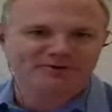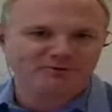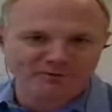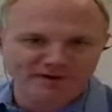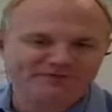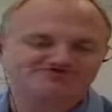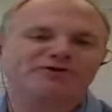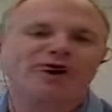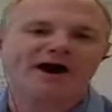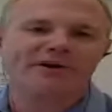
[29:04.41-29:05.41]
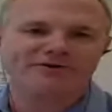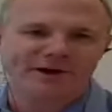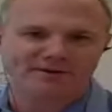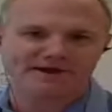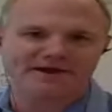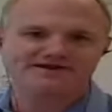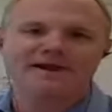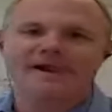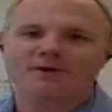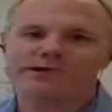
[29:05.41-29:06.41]
So when we have new hires come in,
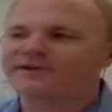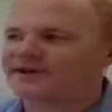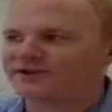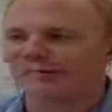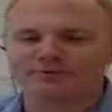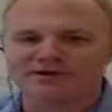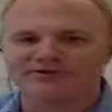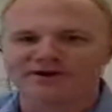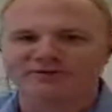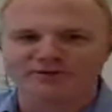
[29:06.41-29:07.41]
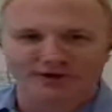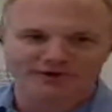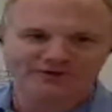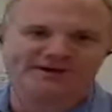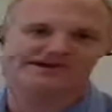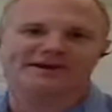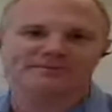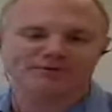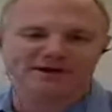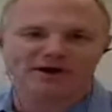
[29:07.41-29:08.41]
we tend to reshuffle our
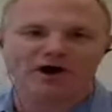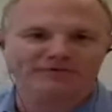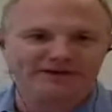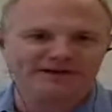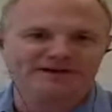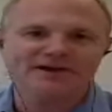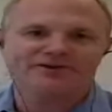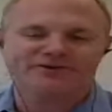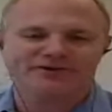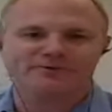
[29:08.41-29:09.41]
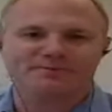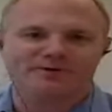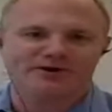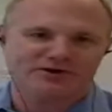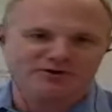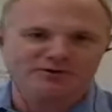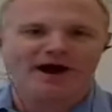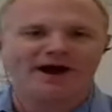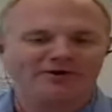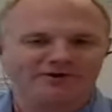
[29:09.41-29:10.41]
seating pretty often so that we put new
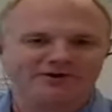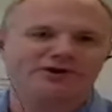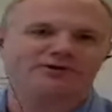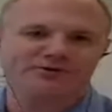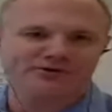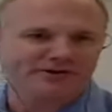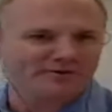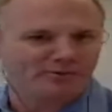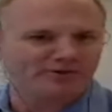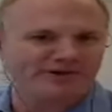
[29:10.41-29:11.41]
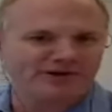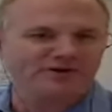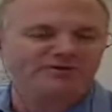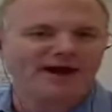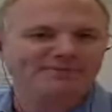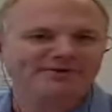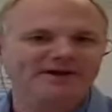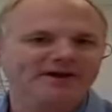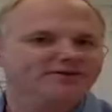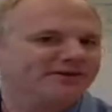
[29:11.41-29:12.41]
hires closer to the more senior
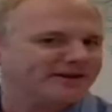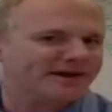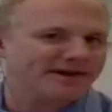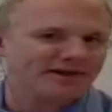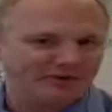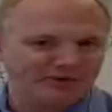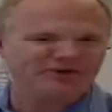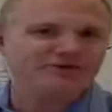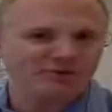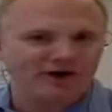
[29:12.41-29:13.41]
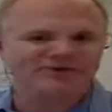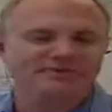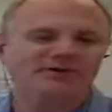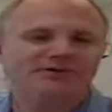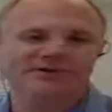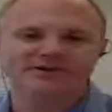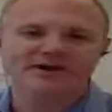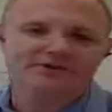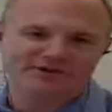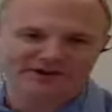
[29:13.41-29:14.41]
reps so that they can learn through osmosis.
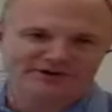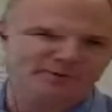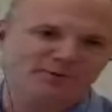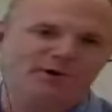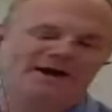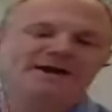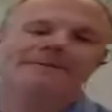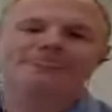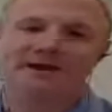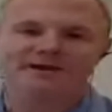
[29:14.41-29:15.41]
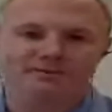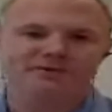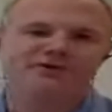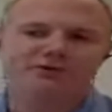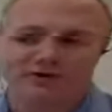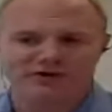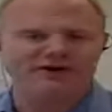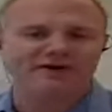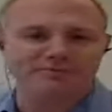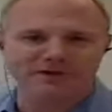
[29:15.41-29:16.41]
So that's number one. Then number two, we
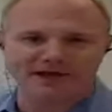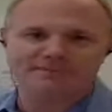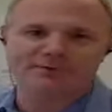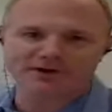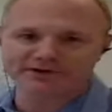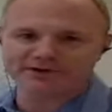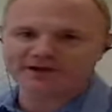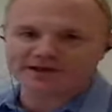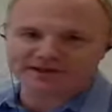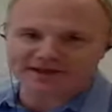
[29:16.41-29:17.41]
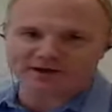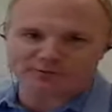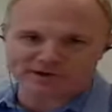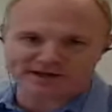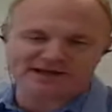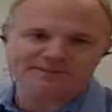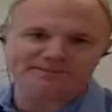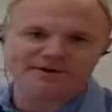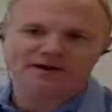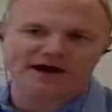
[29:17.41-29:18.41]
do have playbooks that we
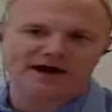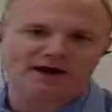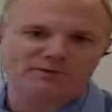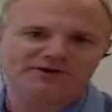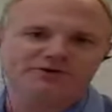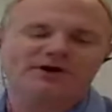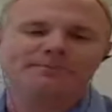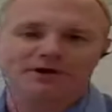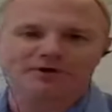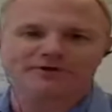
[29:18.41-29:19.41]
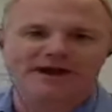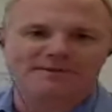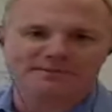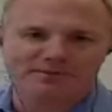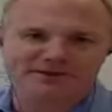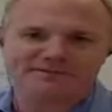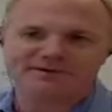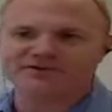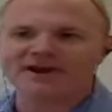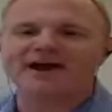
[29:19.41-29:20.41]
keep. Uh, we do upload them and put them
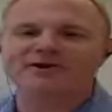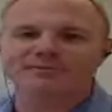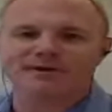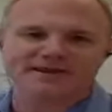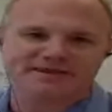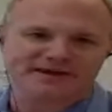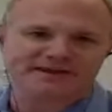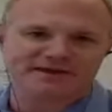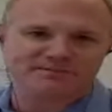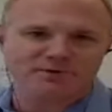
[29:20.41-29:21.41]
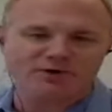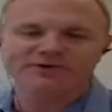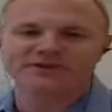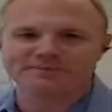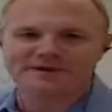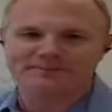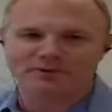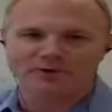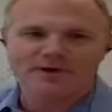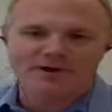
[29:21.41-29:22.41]
in chatter, but I think that most of the
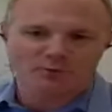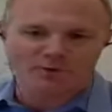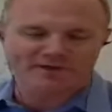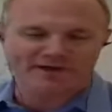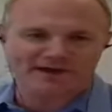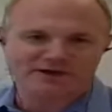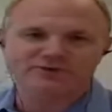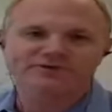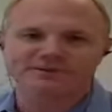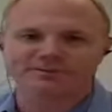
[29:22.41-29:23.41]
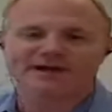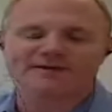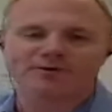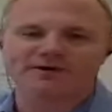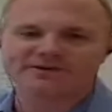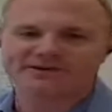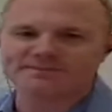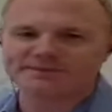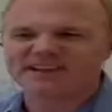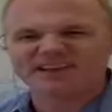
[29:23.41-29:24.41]
people where they use the playbooks
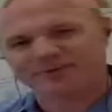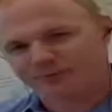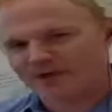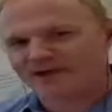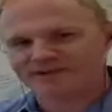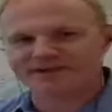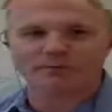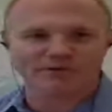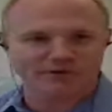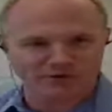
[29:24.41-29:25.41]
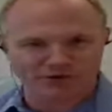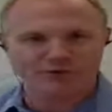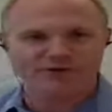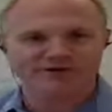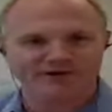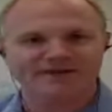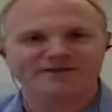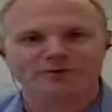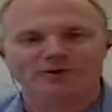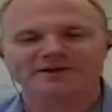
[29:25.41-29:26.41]
typically is, like I said, when they're newer inside
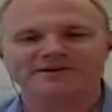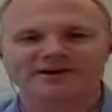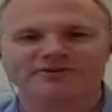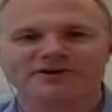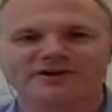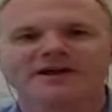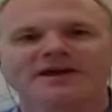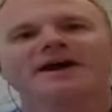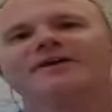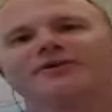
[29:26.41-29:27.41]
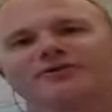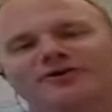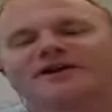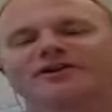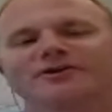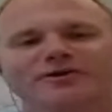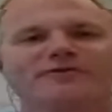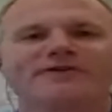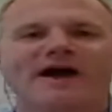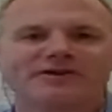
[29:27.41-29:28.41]
the organization mm-hmm. and they're trying to learn
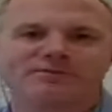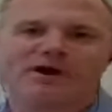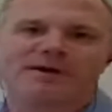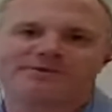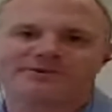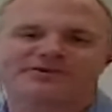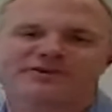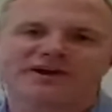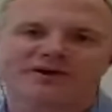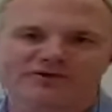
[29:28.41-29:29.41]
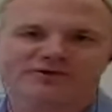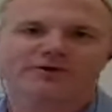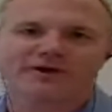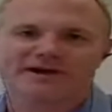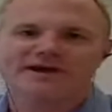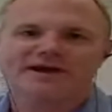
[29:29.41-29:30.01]
our value proposition and our story.